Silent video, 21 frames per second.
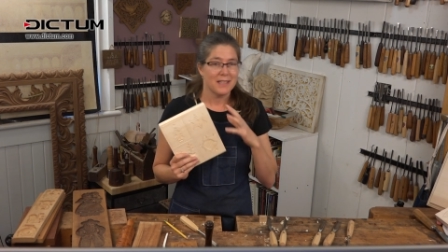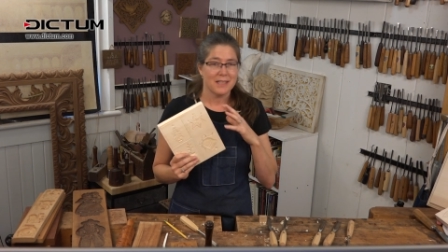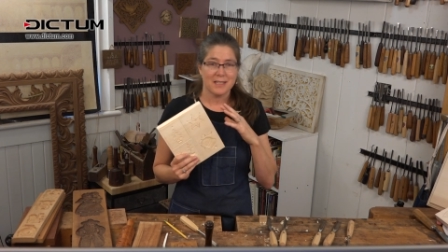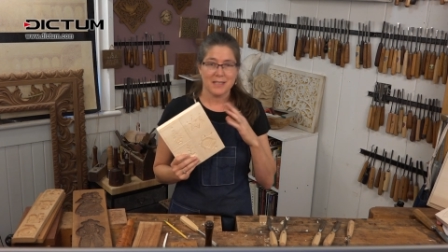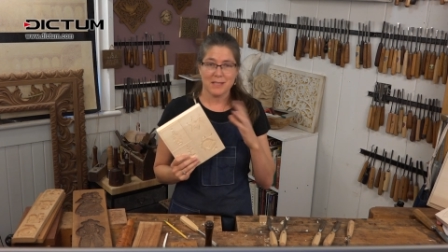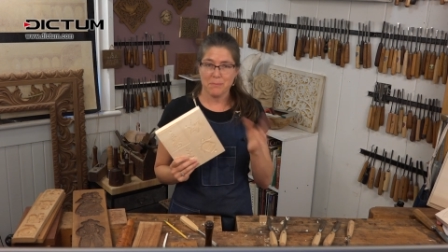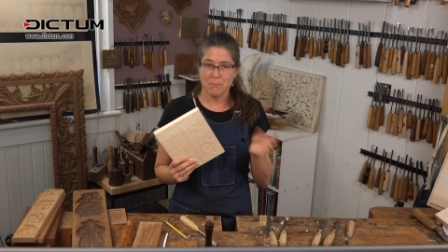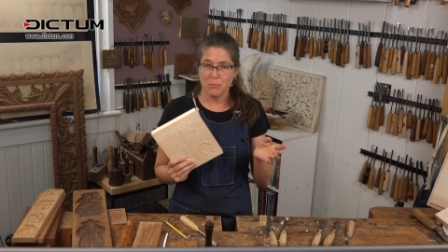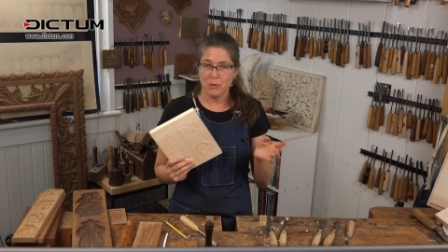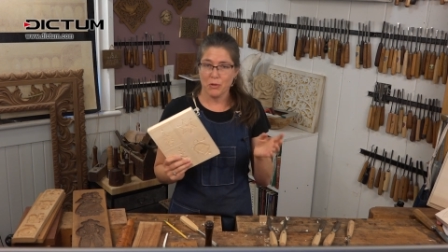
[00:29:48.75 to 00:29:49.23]

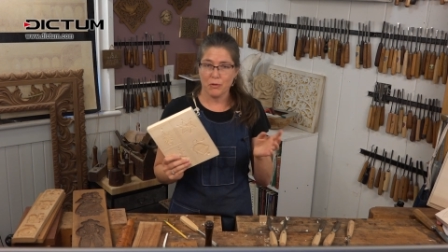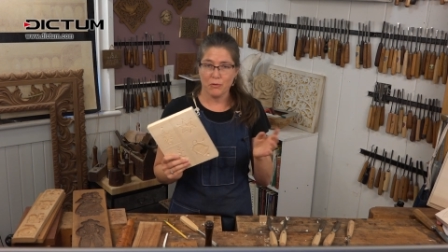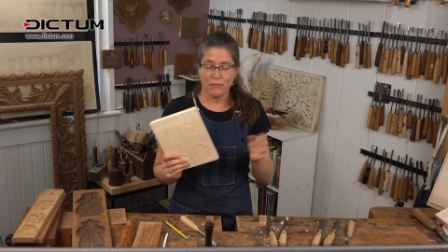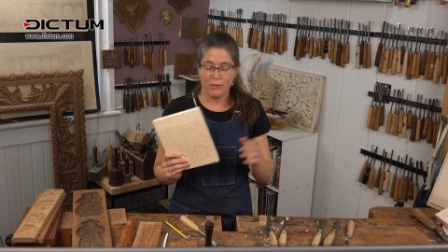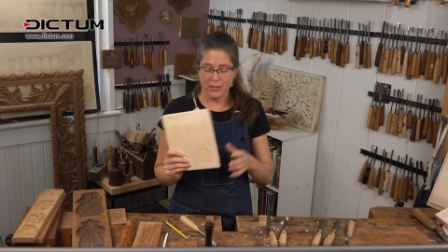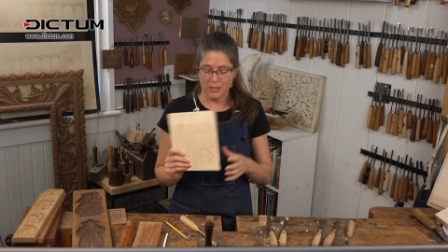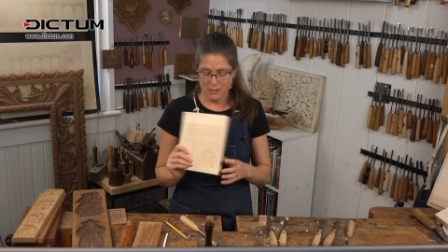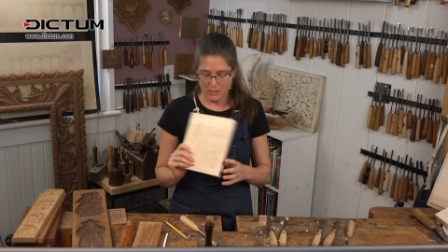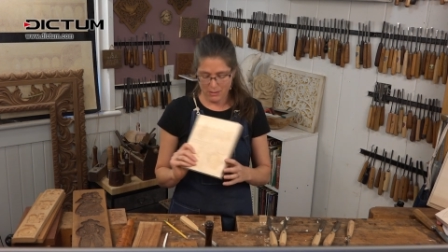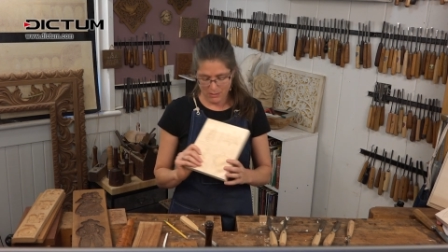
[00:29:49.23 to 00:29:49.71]
is
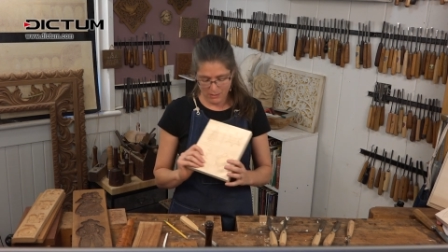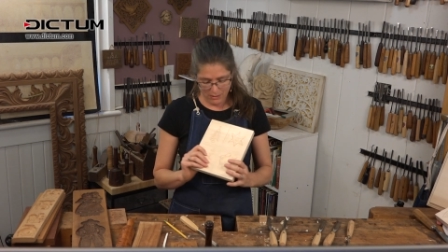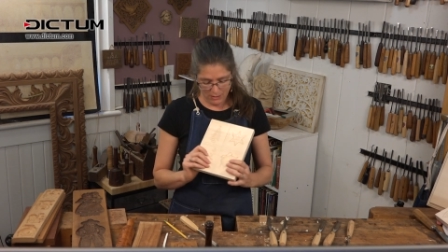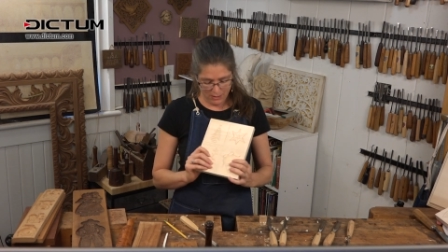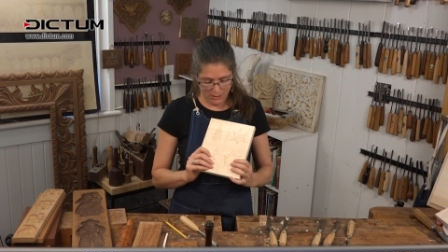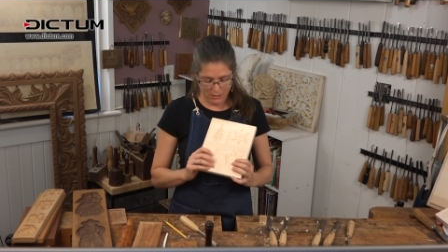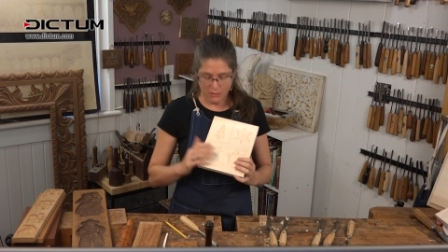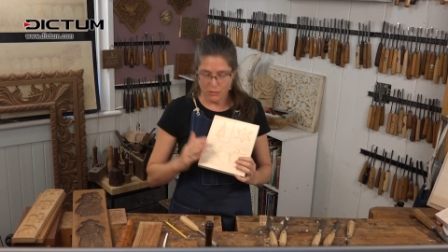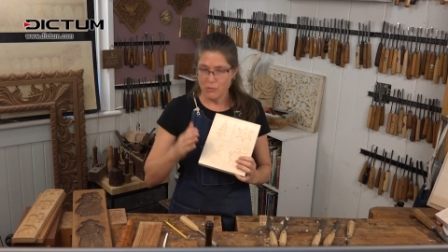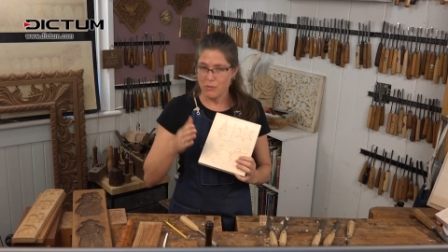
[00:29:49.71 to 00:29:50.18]
perfect.
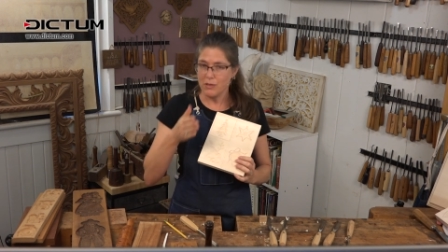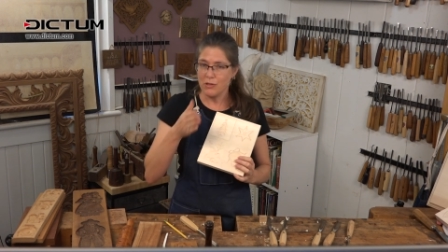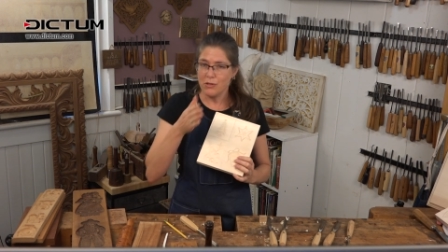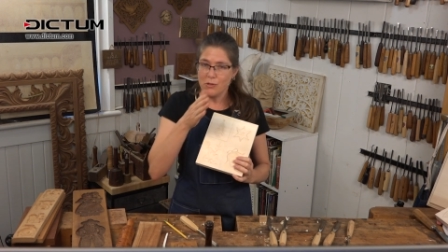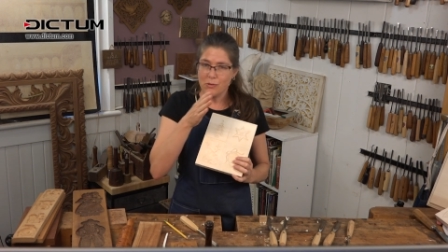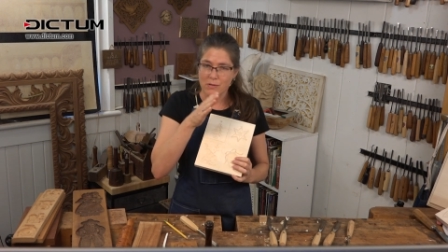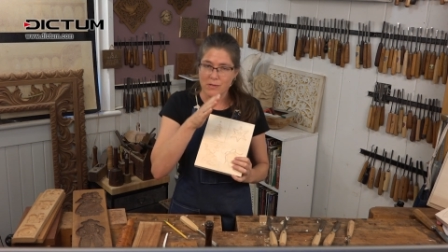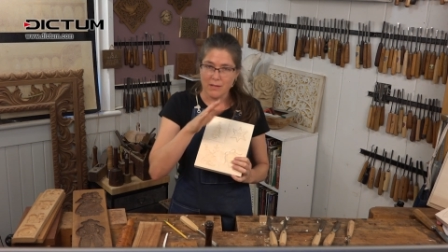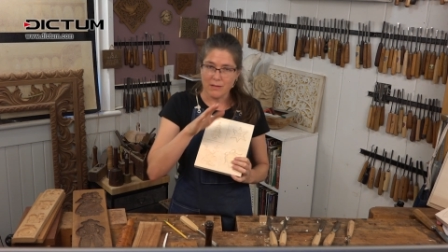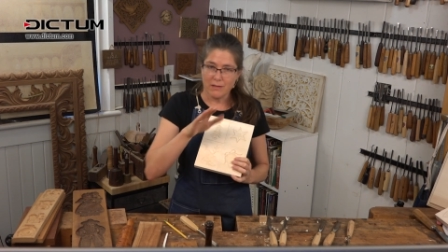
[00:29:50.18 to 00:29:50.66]
You can
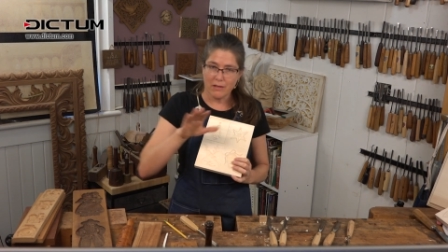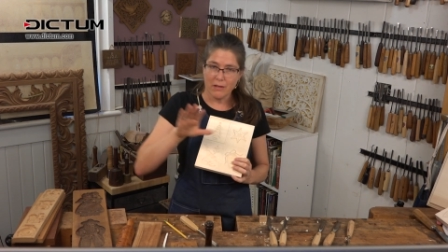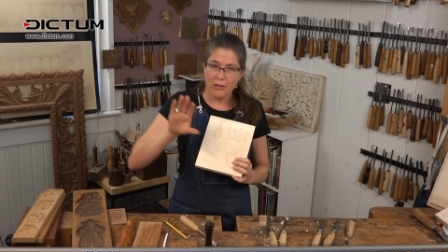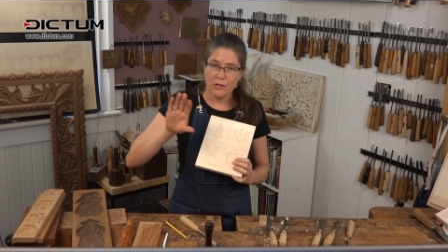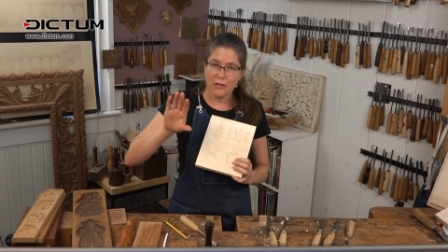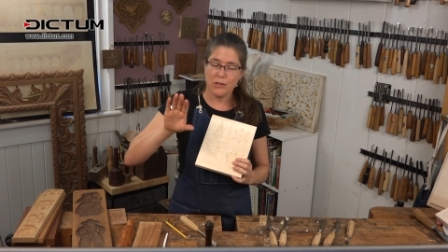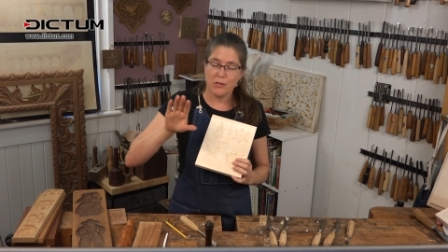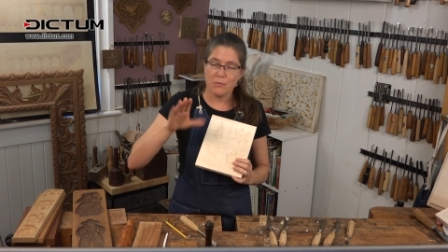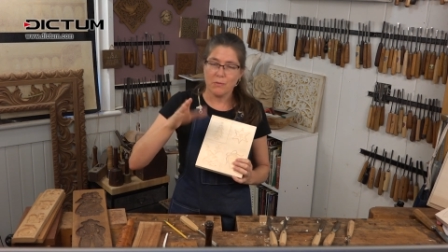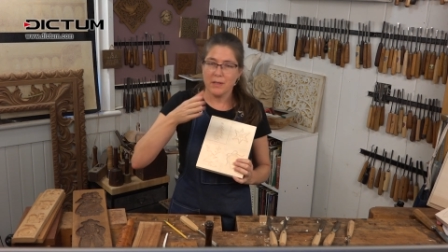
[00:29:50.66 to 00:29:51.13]
use the
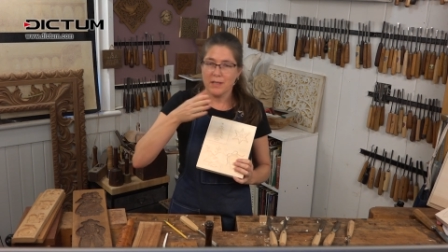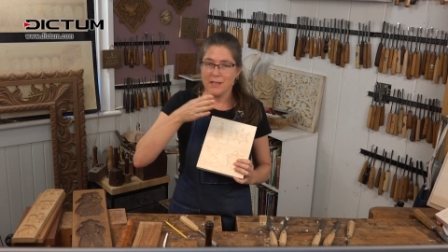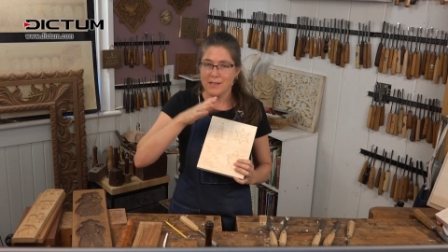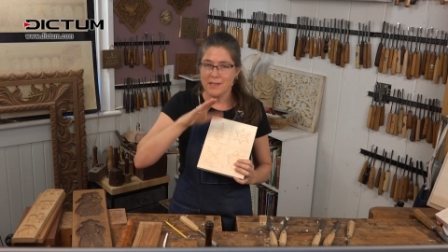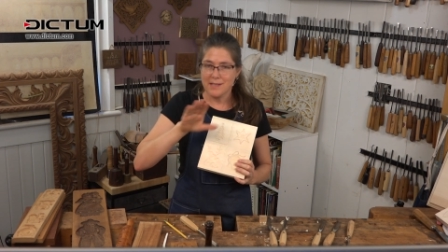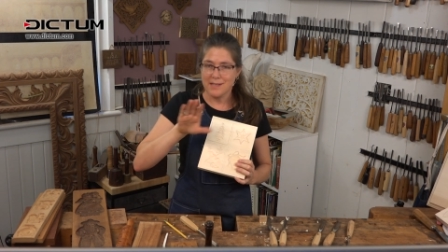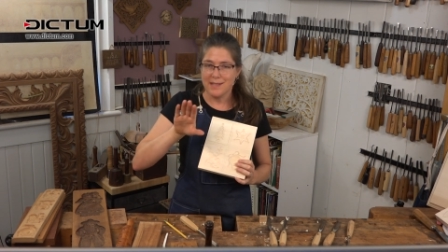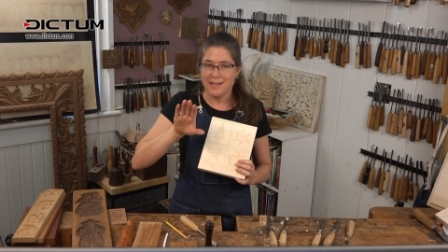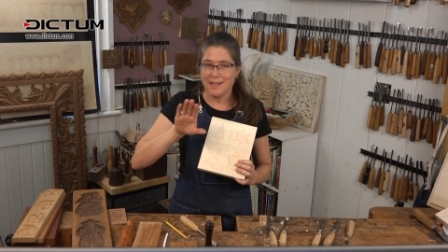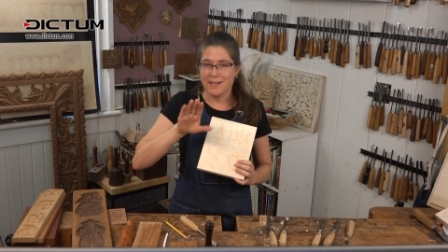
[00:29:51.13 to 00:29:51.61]
large
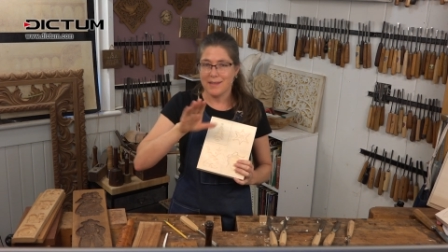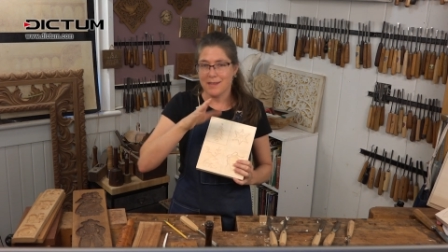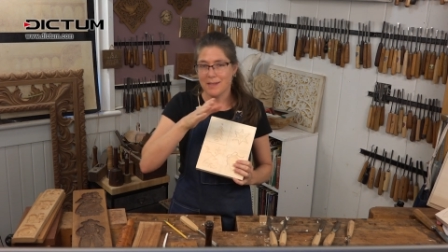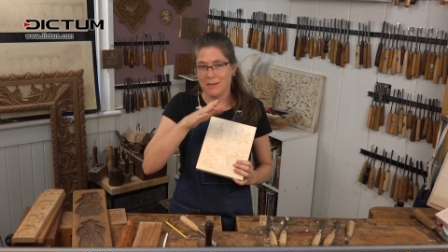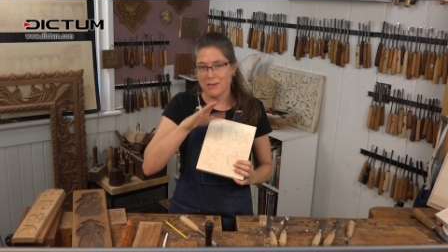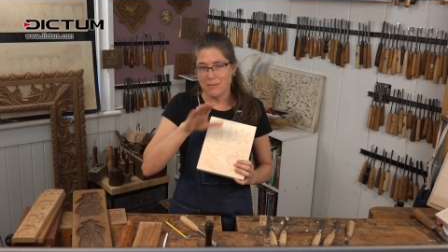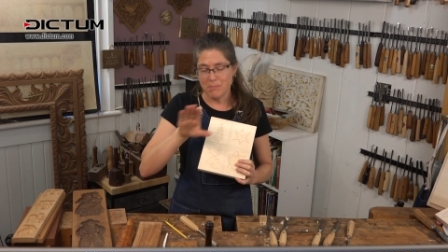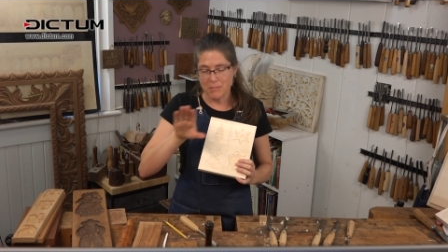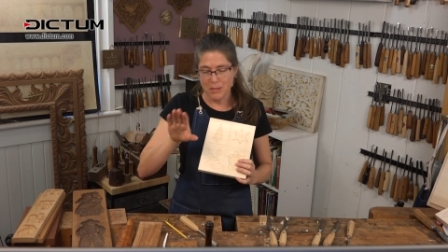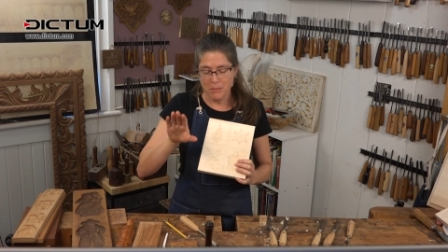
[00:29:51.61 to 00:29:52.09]
ones to get
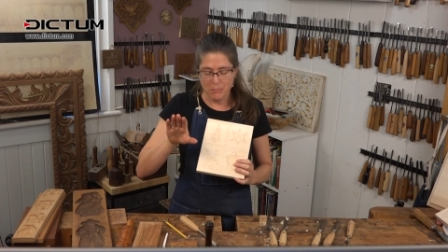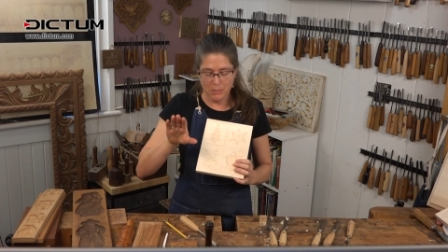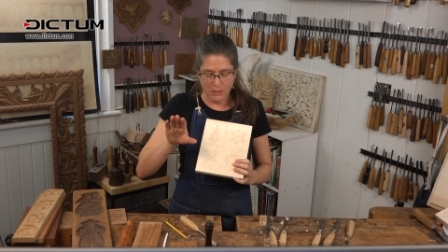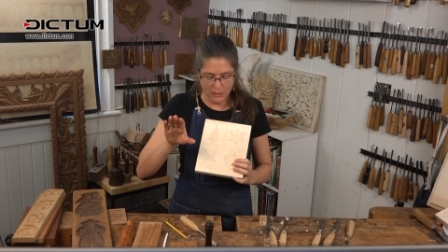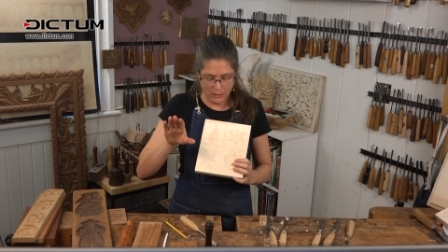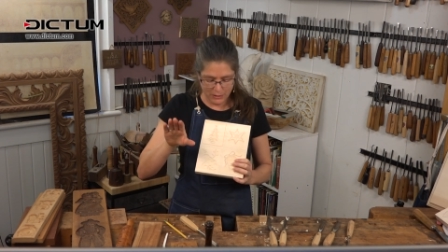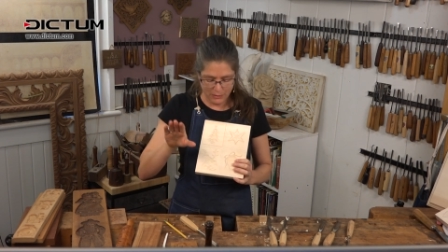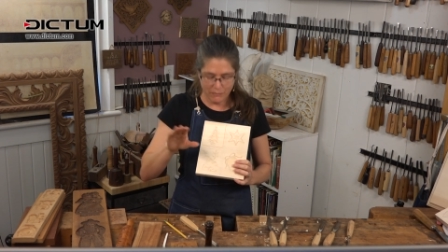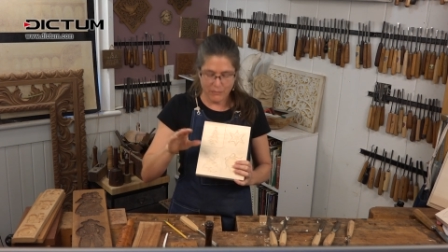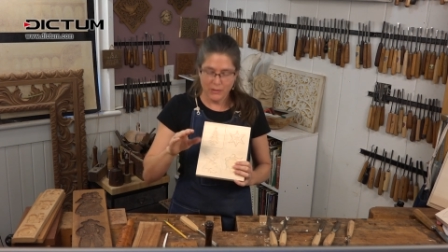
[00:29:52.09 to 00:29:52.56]
the
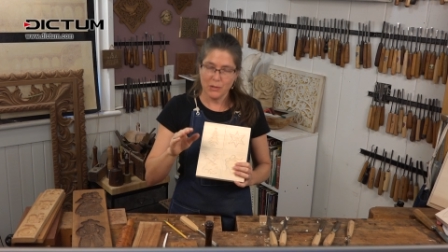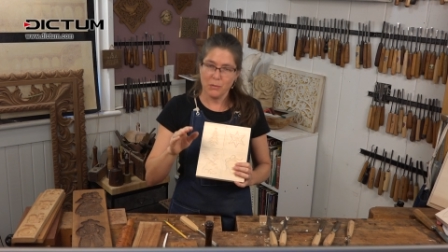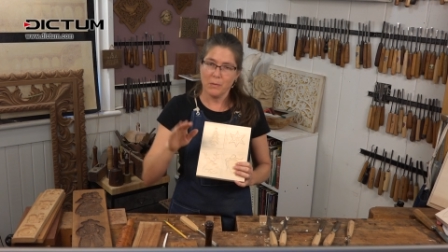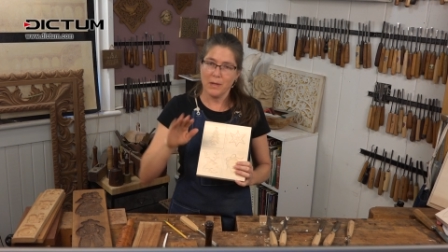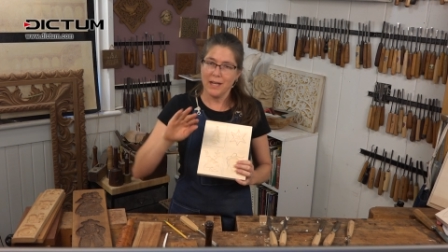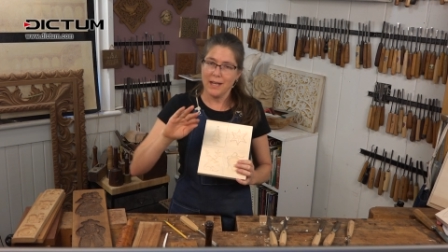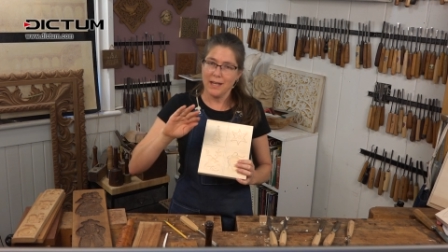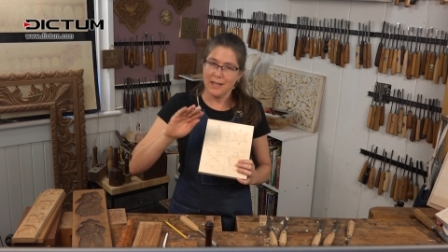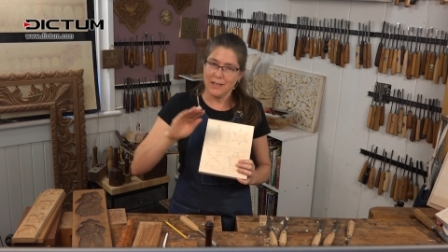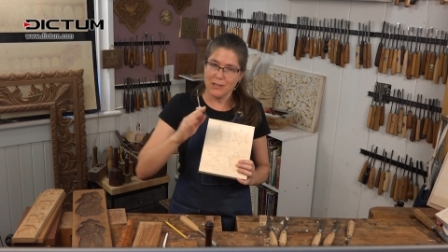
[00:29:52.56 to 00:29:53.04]
bulk of it
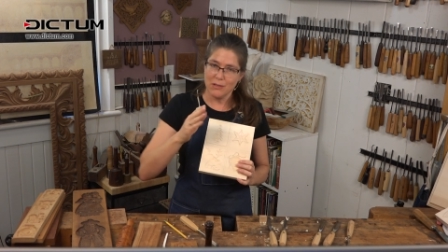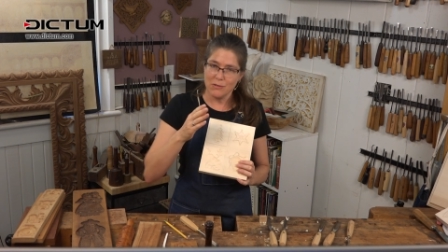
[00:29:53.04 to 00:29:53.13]
away,